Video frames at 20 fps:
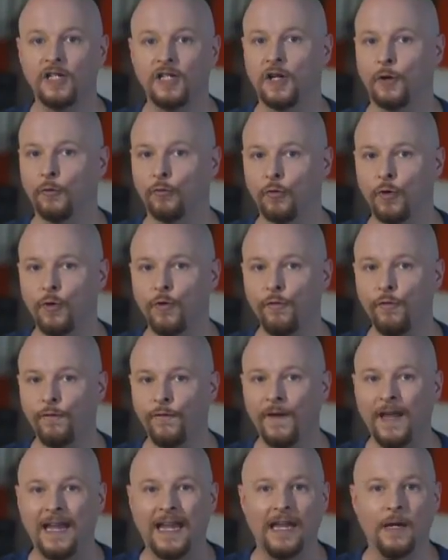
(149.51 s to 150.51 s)
to
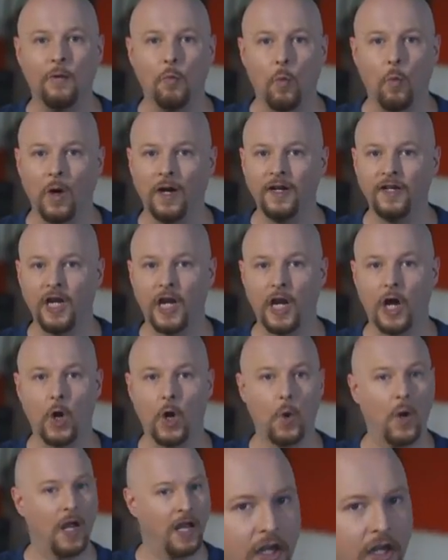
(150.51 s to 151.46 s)
roof in one go,